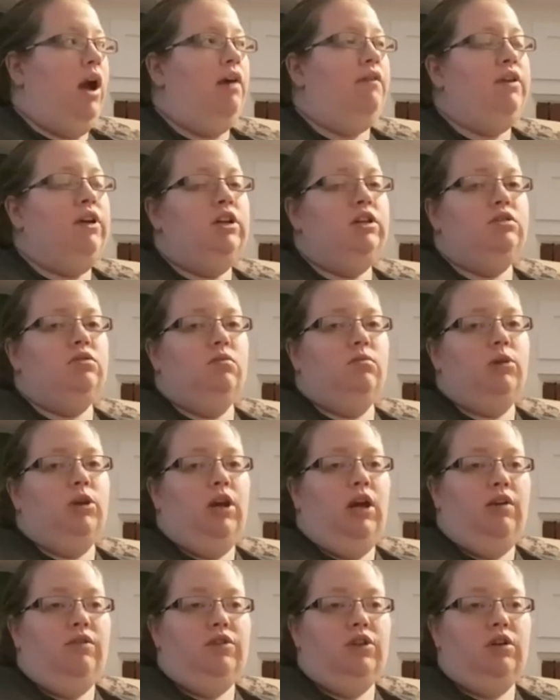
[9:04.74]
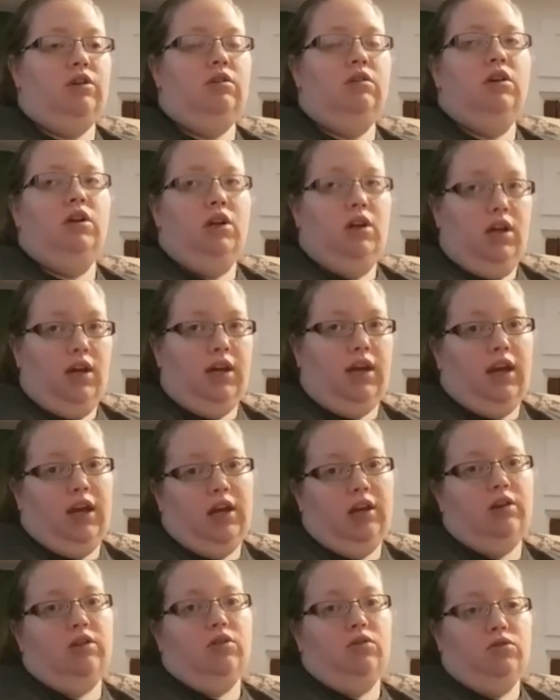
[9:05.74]
have it, so I'm going to have to,
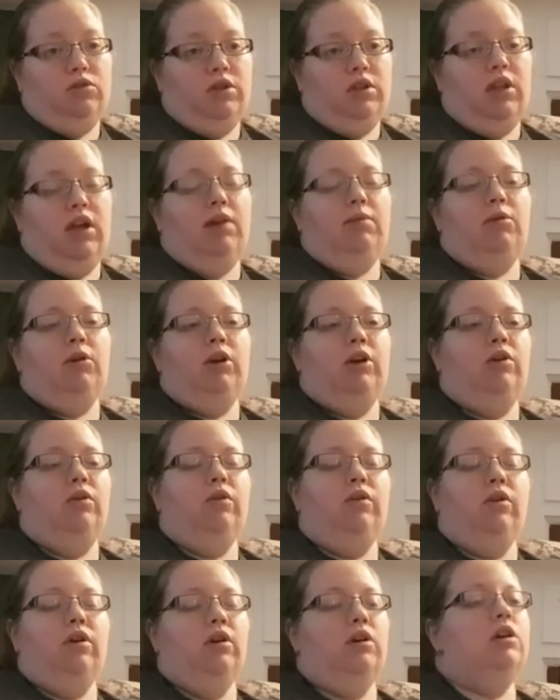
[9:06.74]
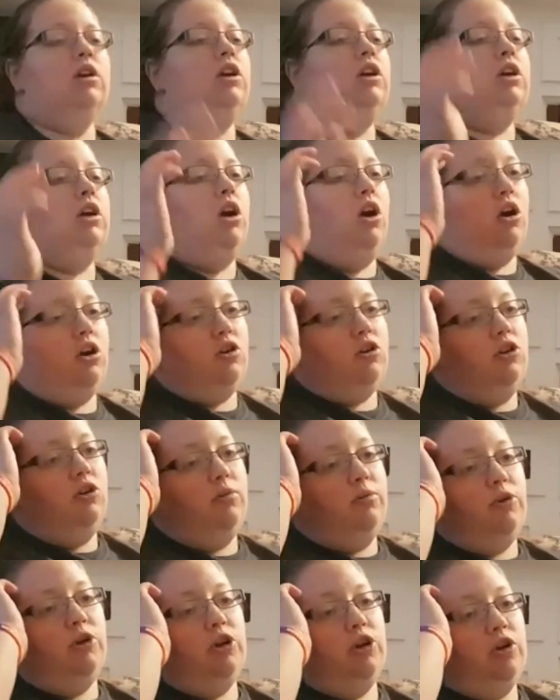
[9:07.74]
again, go to the library or
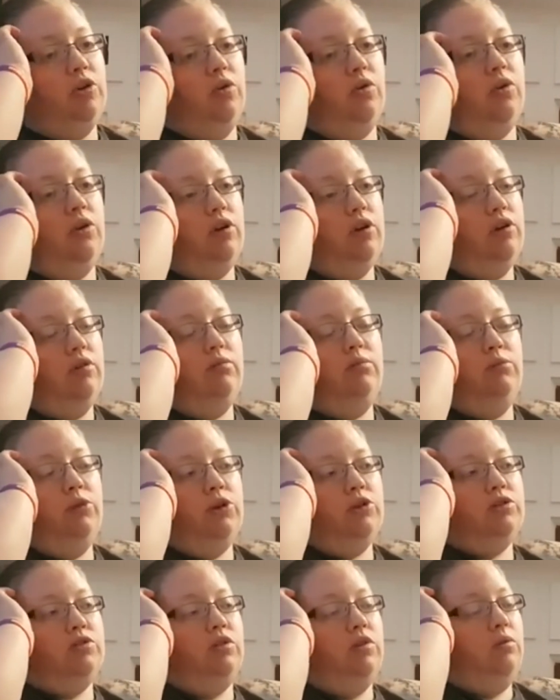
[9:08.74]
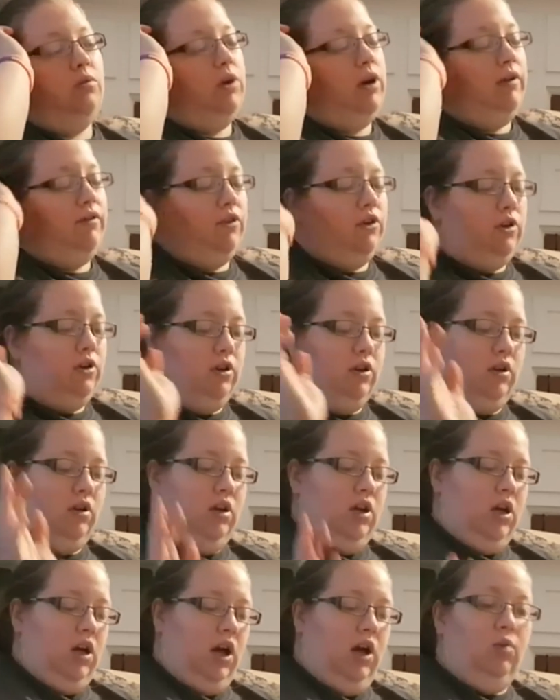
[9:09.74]
audiobook or bookstore, whatever.
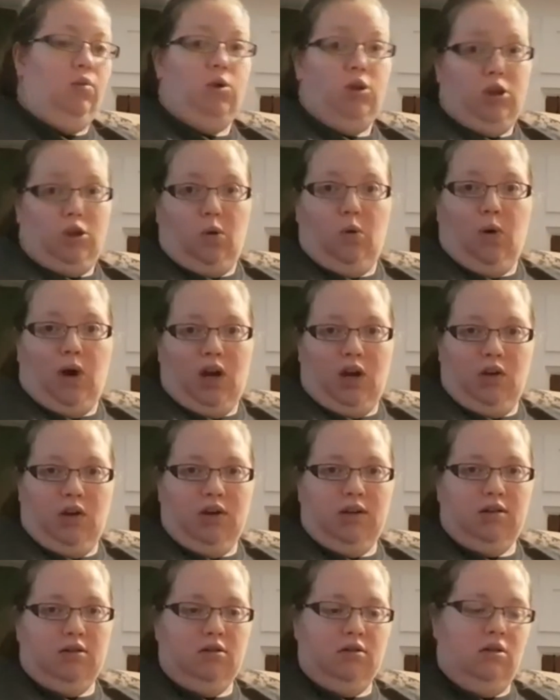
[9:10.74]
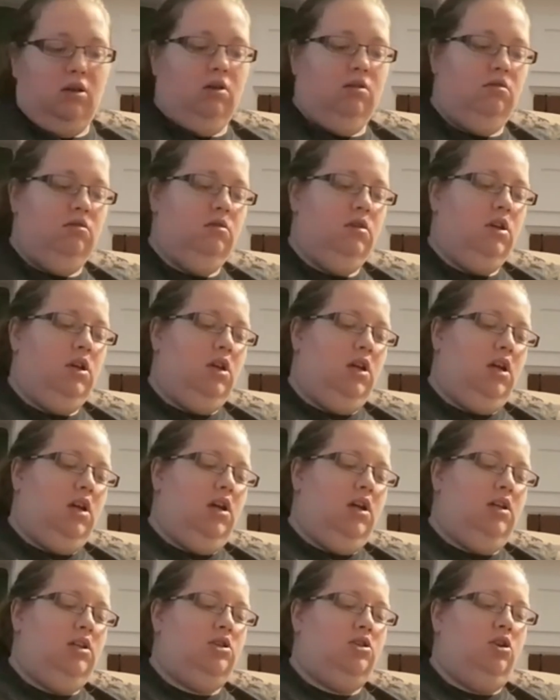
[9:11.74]
I will acquire it.
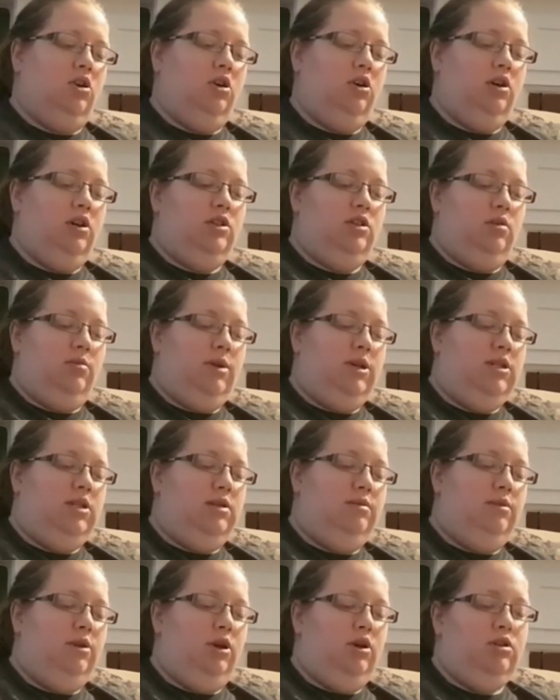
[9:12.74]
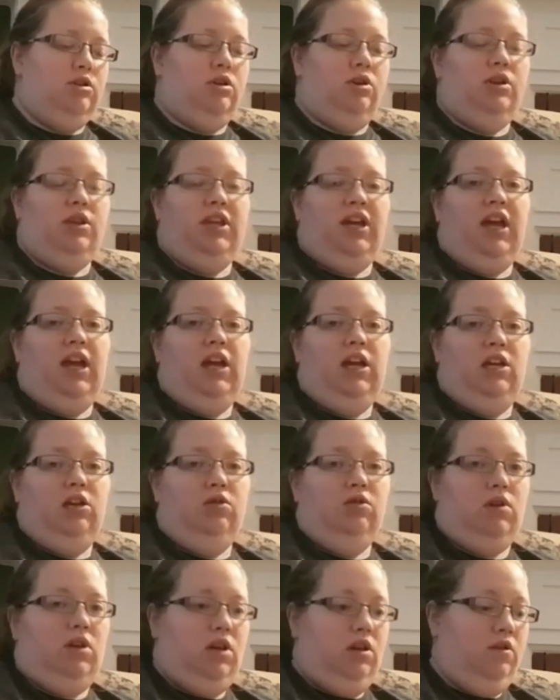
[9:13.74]
It's on my TBR, it's called The Hate
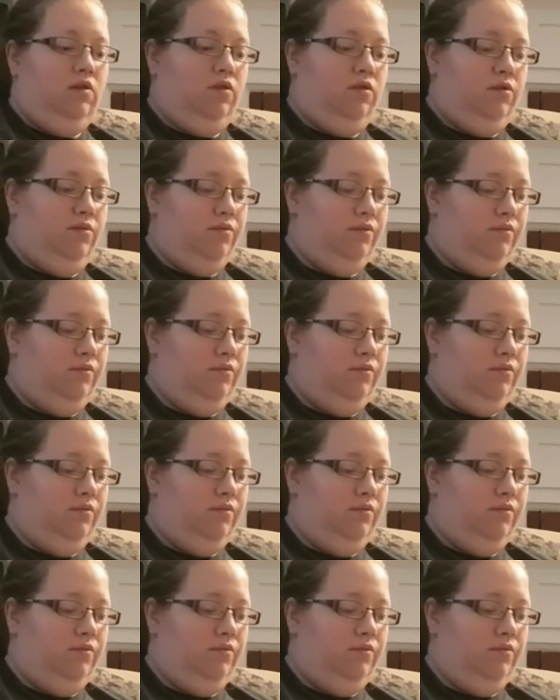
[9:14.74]
U Give.